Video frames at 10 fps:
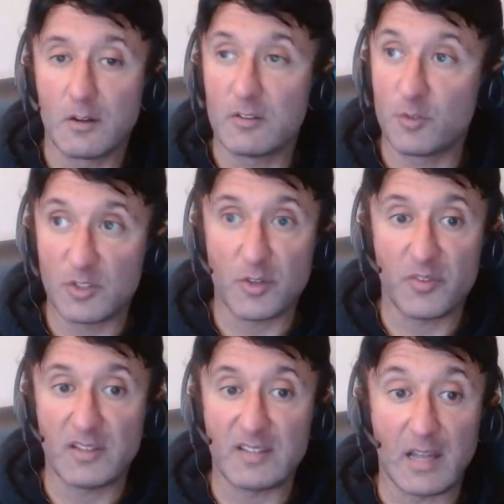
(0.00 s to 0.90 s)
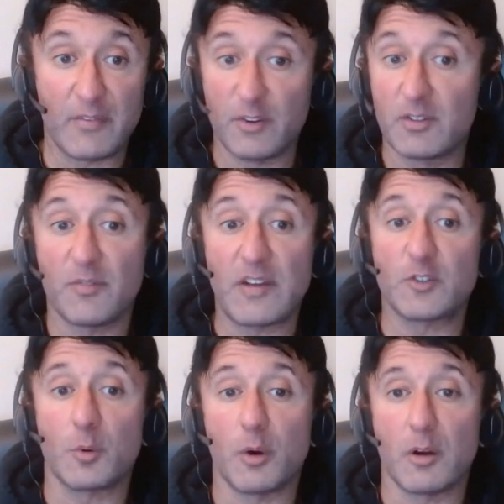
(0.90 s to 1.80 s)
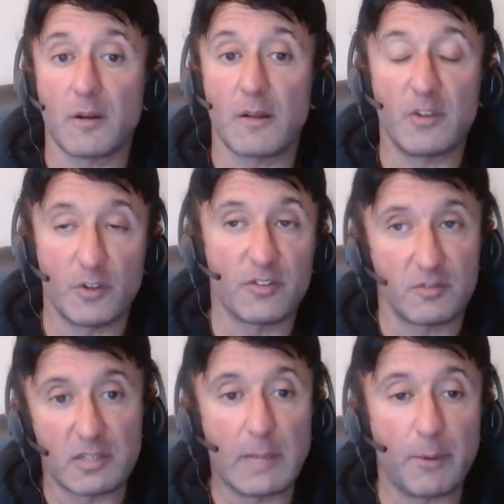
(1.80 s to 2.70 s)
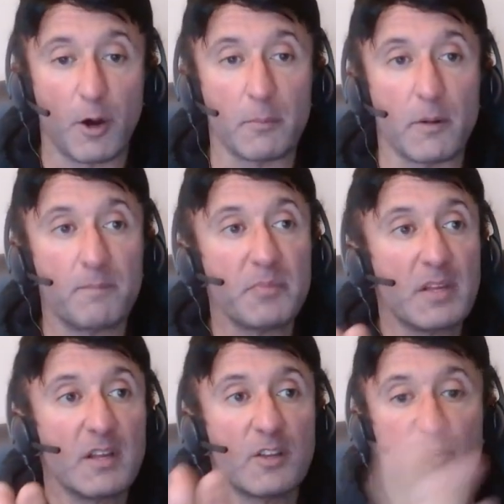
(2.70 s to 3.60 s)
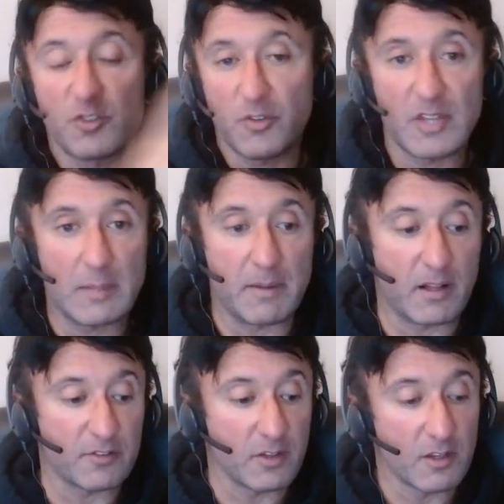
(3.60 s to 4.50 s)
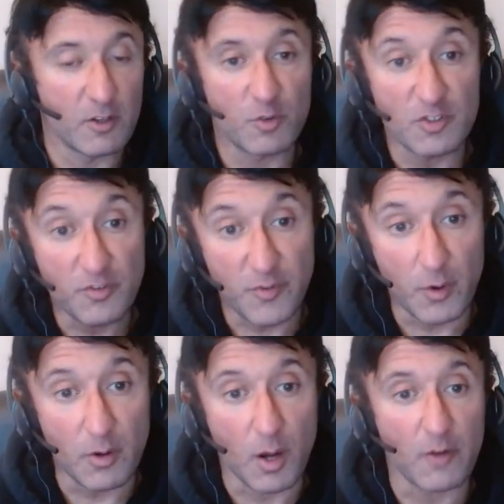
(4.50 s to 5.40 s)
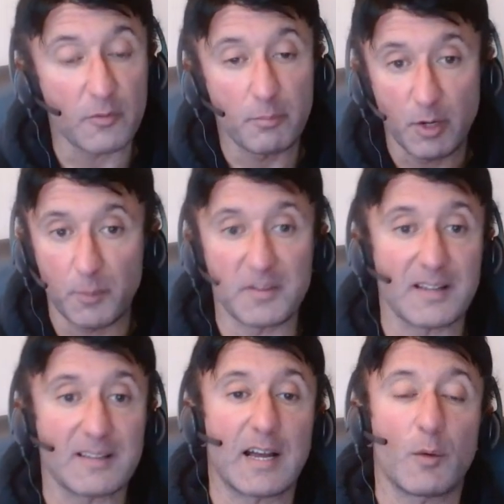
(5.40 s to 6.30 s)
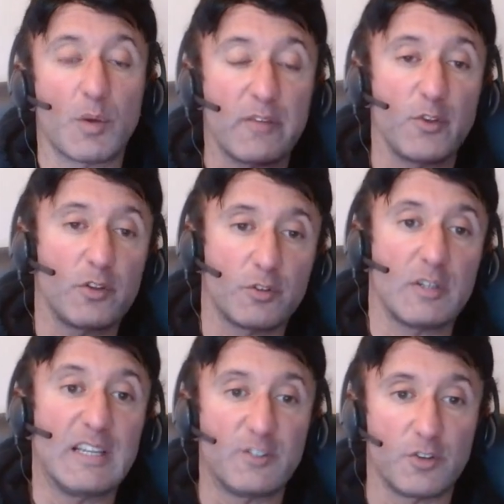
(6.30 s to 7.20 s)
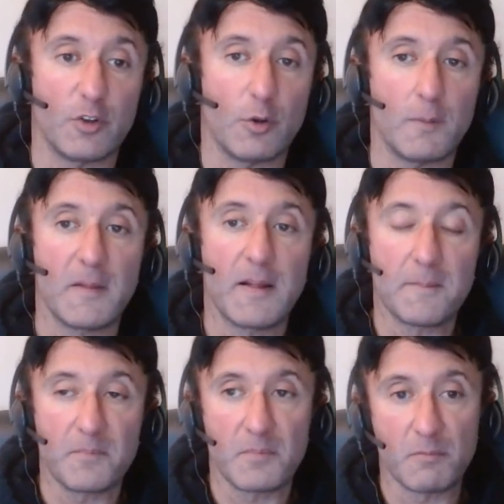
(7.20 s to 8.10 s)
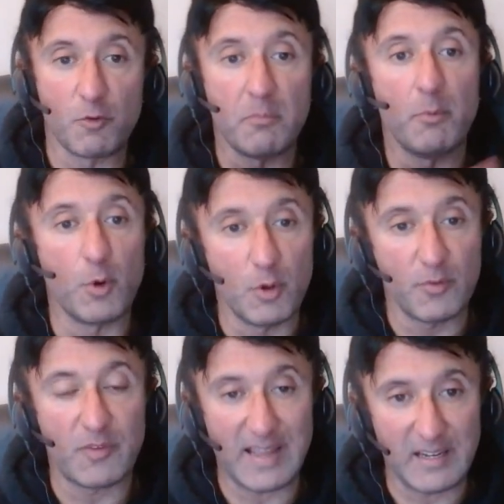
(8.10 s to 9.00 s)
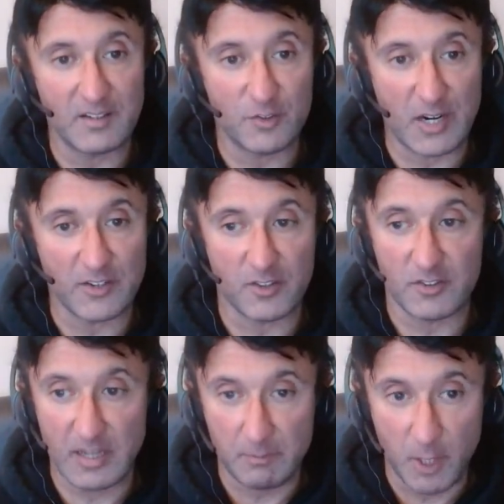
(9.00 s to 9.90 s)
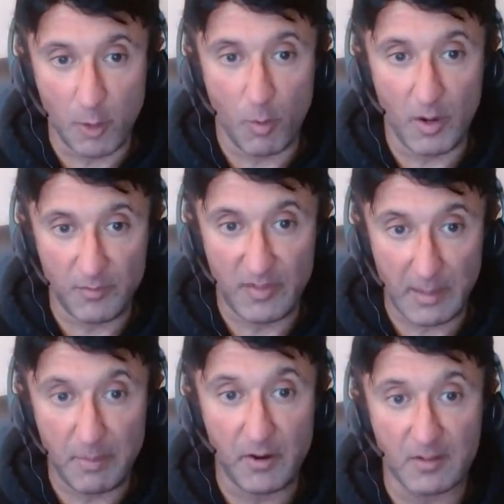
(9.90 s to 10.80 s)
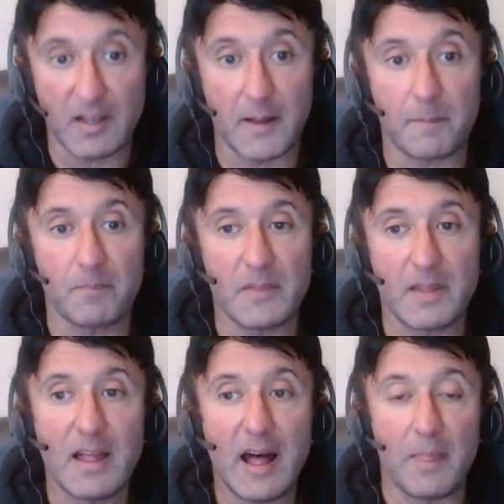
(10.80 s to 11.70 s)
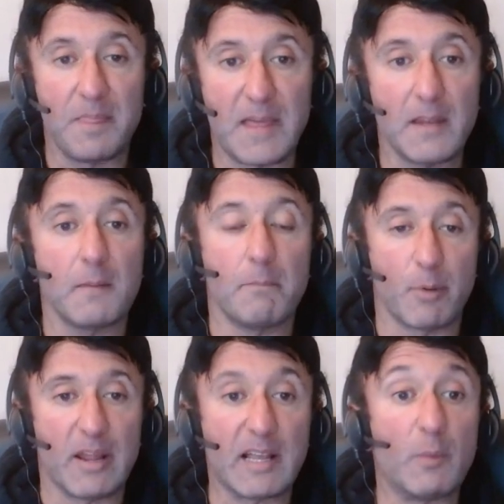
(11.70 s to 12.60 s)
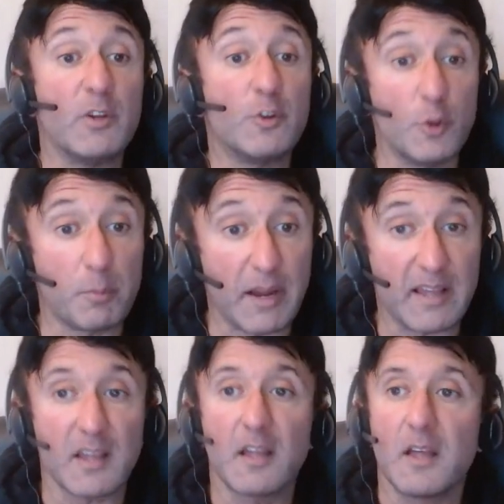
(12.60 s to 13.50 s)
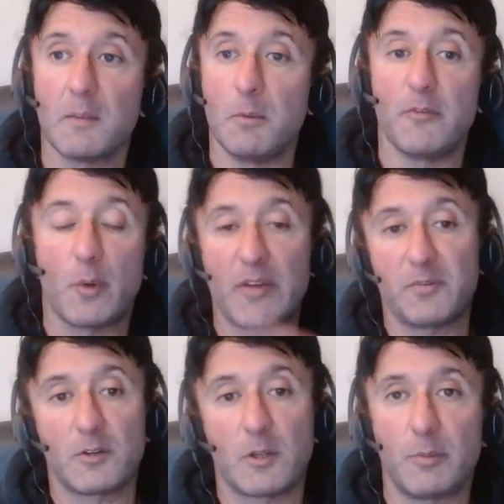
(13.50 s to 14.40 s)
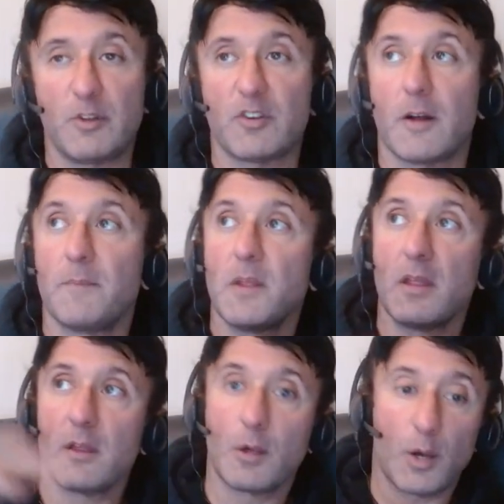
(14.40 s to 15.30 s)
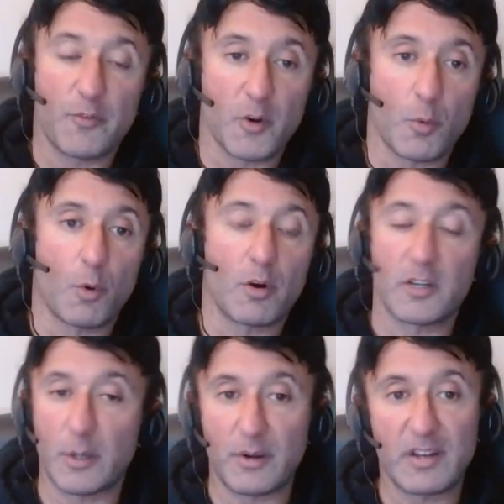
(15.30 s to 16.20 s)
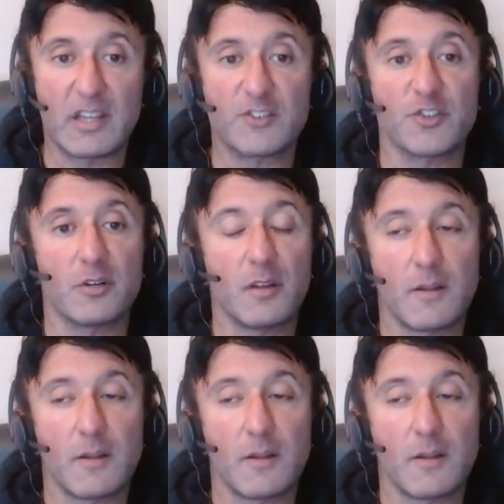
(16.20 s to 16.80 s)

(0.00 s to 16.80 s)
switch off the internet. If it doesn't affect your work, if it does, keep it on. But switch off your emails, switch your phone off, put it upside down, whatever you need to do. Remove any distractions and go on it for that period of time. And then break. And when you do break, move away from the computer, go for a walk, go to the kitchen,